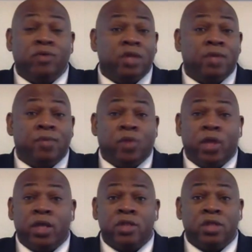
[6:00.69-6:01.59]
think
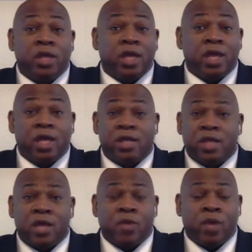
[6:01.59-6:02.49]
Brady's looking at it
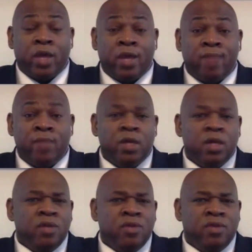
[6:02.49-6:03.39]
that way
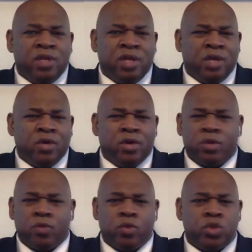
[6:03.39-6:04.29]
the era
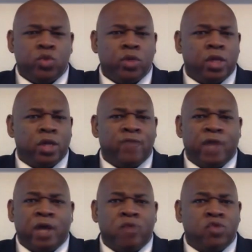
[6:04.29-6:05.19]
in which we live
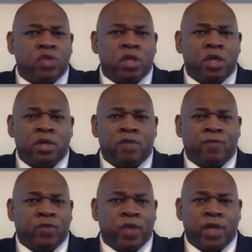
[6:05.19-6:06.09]
now, Jen,
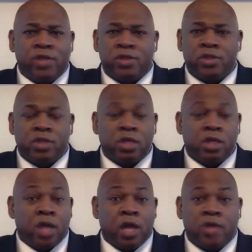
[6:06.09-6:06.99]
free agency
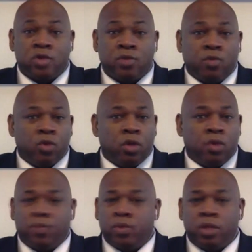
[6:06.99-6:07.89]
guys are more
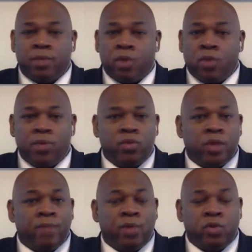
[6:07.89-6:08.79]
upwardly mobile.
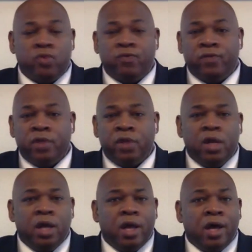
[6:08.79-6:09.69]
They move.
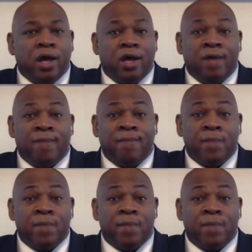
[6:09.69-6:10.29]
Um,